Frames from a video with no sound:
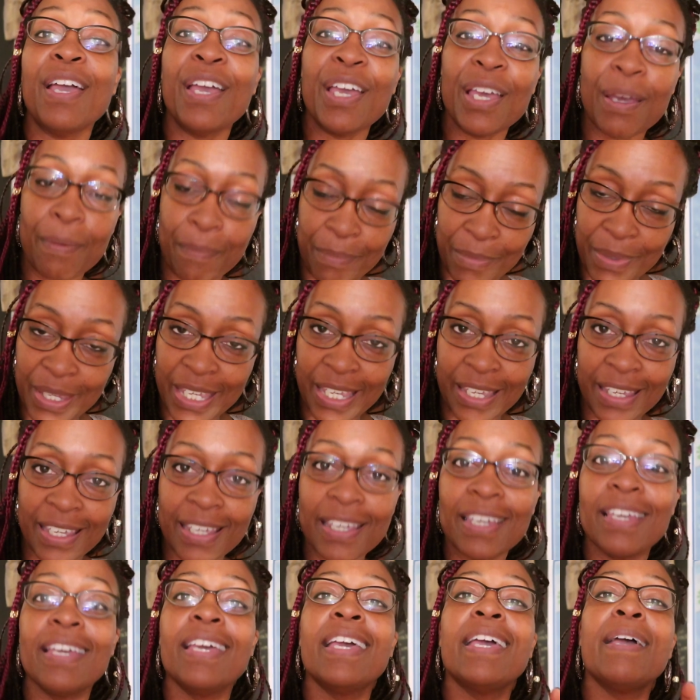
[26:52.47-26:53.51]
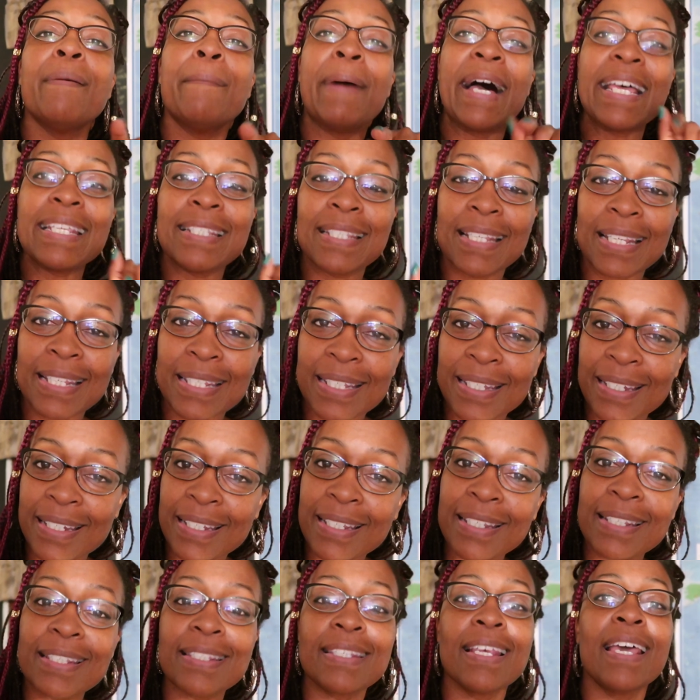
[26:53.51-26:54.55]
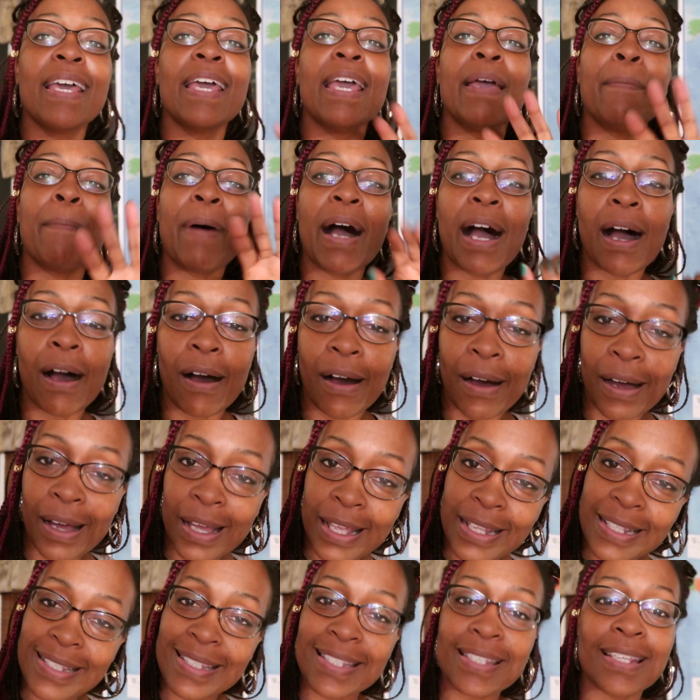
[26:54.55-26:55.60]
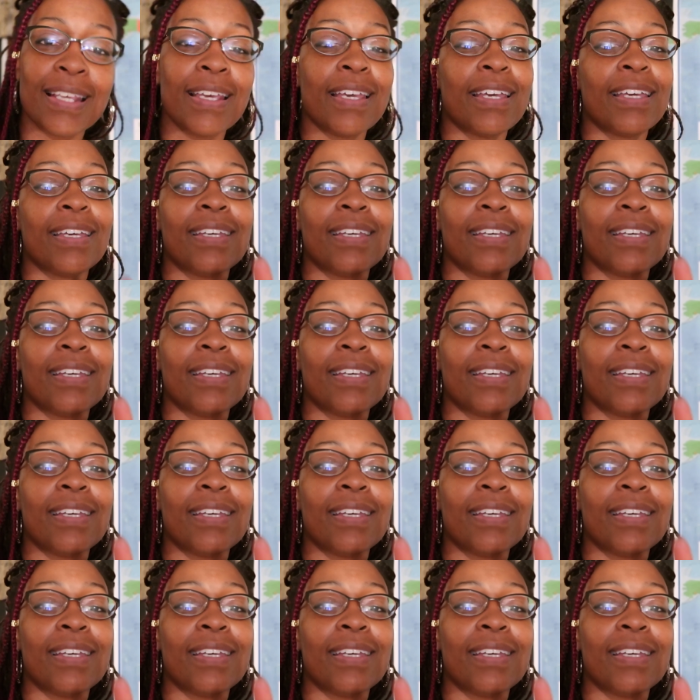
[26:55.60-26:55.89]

and me and my sisters and my aunts